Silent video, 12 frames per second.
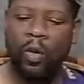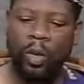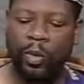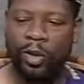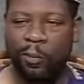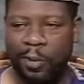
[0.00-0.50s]
We
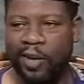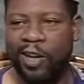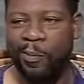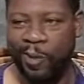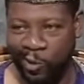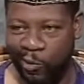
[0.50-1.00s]
want to pick
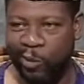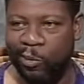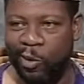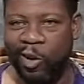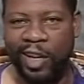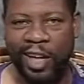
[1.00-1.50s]
up a little bit
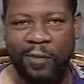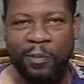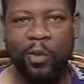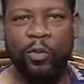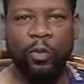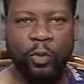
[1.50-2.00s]
more on that,
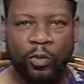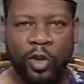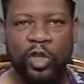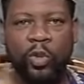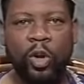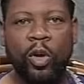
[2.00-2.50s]
but
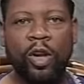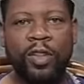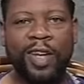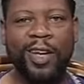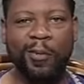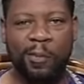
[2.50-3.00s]
first we're going
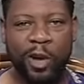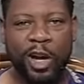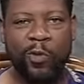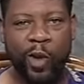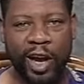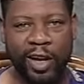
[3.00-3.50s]
to take a
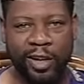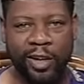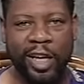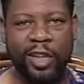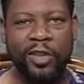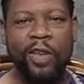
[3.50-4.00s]
break right here
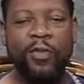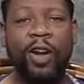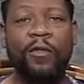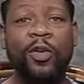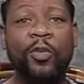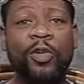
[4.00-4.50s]
and give our
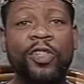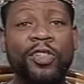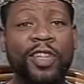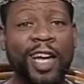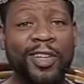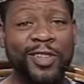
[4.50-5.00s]
viewers a
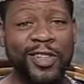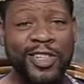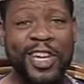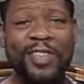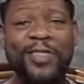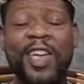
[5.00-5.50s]
chance to
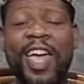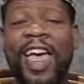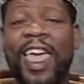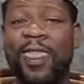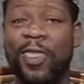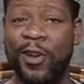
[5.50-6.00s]
test
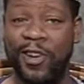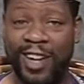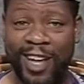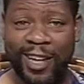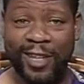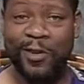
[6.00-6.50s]
their
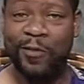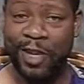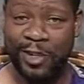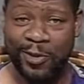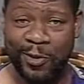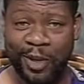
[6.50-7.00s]
knowledge of
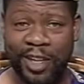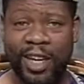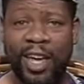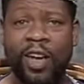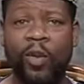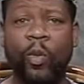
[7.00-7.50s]
history
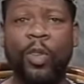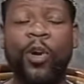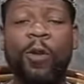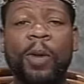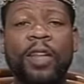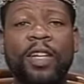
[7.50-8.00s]
with our
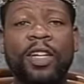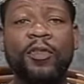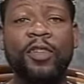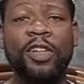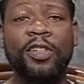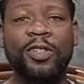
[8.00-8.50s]
monthly
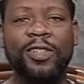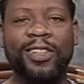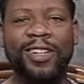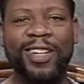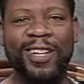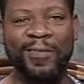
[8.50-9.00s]
feature,
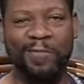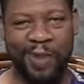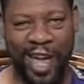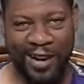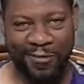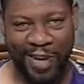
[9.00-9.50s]

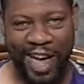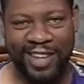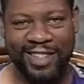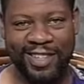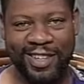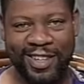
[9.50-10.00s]
Black
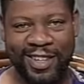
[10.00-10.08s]
Facts.